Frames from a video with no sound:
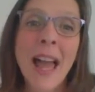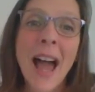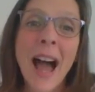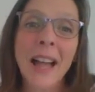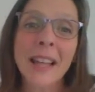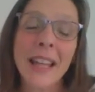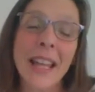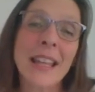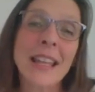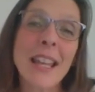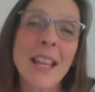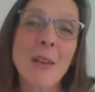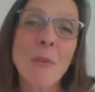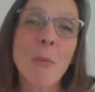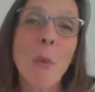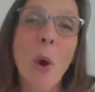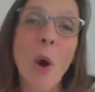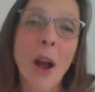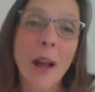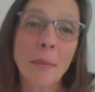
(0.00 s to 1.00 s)
and in it
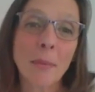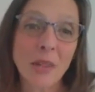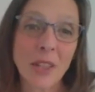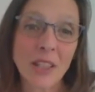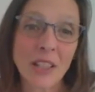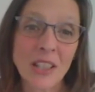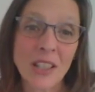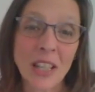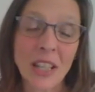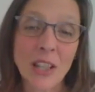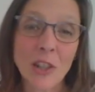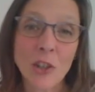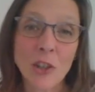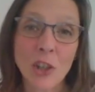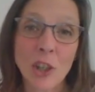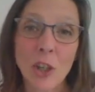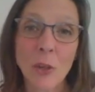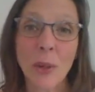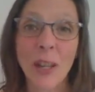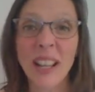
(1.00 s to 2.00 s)
what I'm going to teach
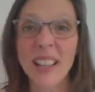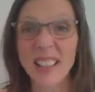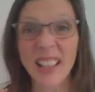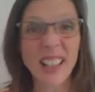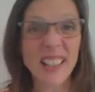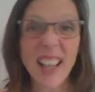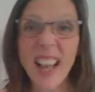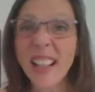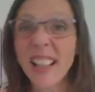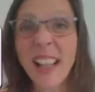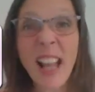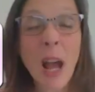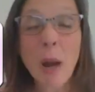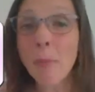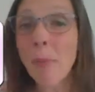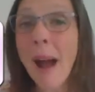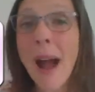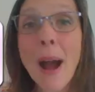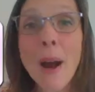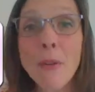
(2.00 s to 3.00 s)
you is exactly how
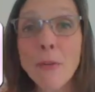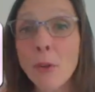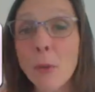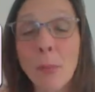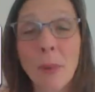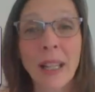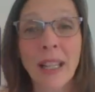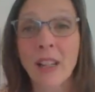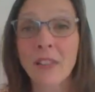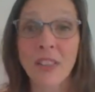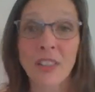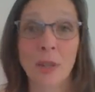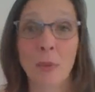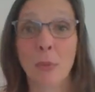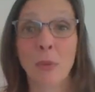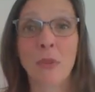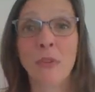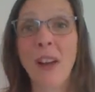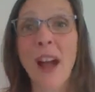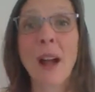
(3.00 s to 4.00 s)
powerful being a
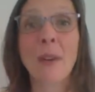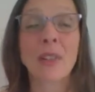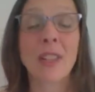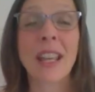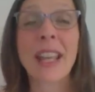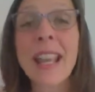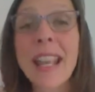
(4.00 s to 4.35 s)
visible founder